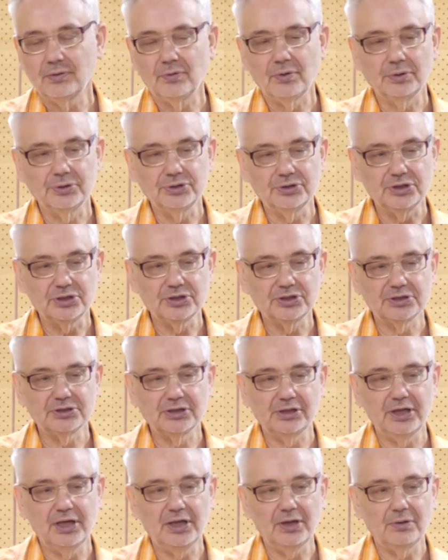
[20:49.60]
and all
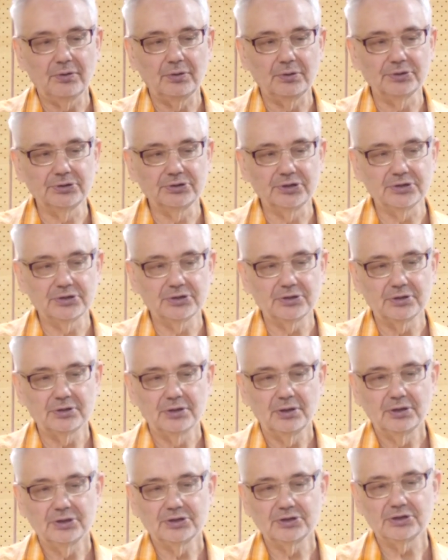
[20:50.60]
this layer, all
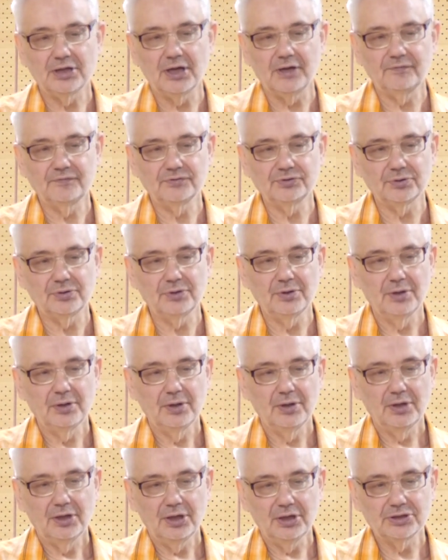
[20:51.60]
this stuff.
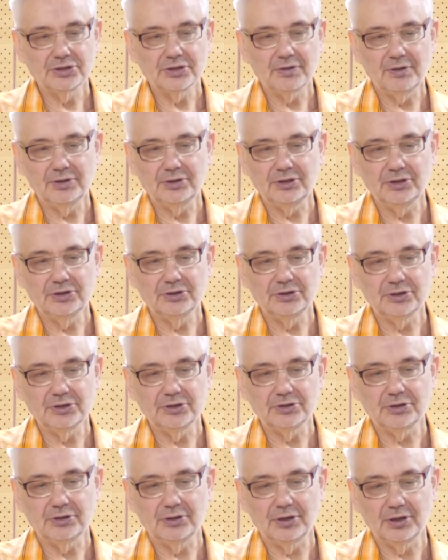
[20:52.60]
So it's quite
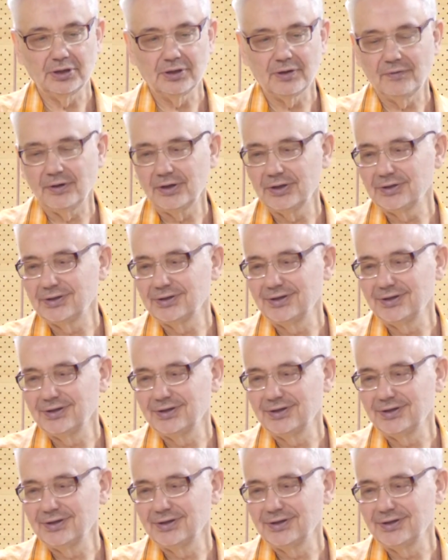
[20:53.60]
interesting and